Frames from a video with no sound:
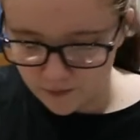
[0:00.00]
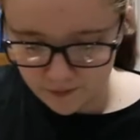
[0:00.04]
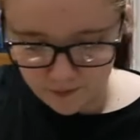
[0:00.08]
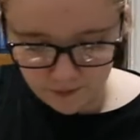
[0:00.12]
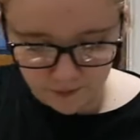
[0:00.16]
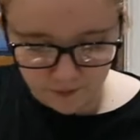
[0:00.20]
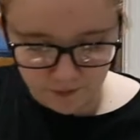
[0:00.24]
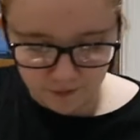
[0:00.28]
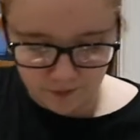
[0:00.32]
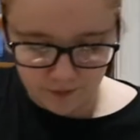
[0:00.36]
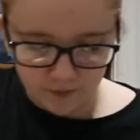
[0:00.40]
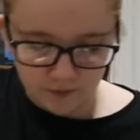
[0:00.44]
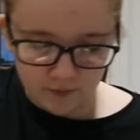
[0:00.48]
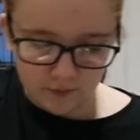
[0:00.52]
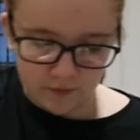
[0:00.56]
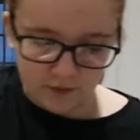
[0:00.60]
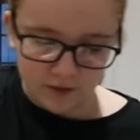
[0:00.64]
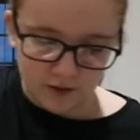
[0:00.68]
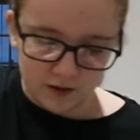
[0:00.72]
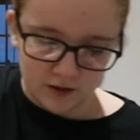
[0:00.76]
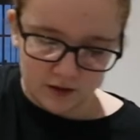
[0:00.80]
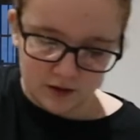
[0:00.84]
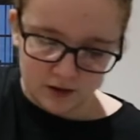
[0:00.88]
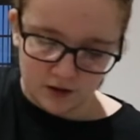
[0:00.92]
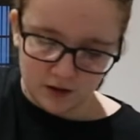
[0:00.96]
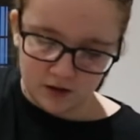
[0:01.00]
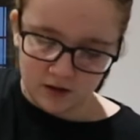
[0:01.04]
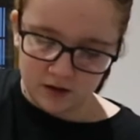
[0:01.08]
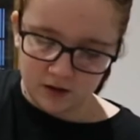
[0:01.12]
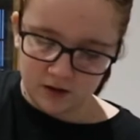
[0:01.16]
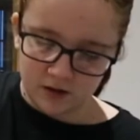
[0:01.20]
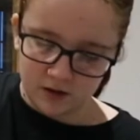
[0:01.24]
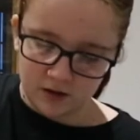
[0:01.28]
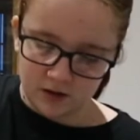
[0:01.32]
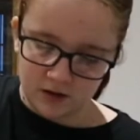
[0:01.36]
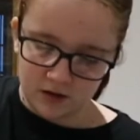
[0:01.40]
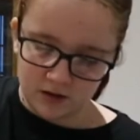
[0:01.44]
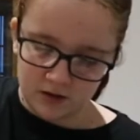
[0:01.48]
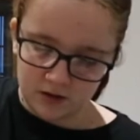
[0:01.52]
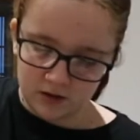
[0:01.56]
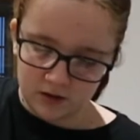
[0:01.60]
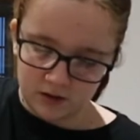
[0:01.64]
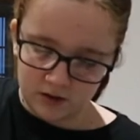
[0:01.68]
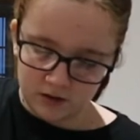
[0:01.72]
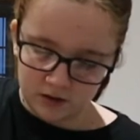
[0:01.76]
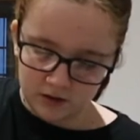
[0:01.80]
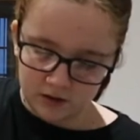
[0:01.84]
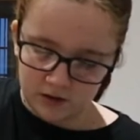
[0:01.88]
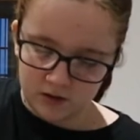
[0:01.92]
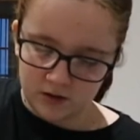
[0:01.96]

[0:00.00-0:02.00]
but she's found it easier